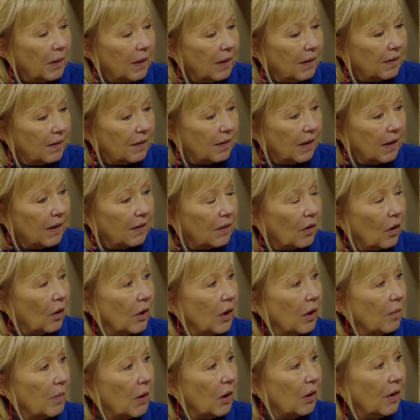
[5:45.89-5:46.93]
is our
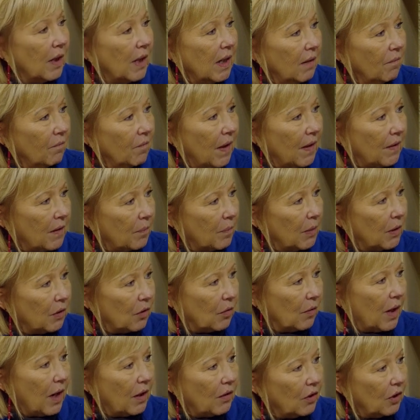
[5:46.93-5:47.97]
community investment
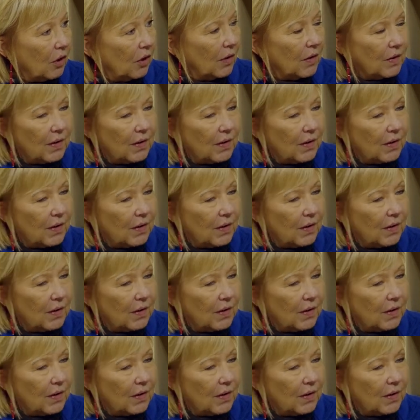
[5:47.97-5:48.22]
director,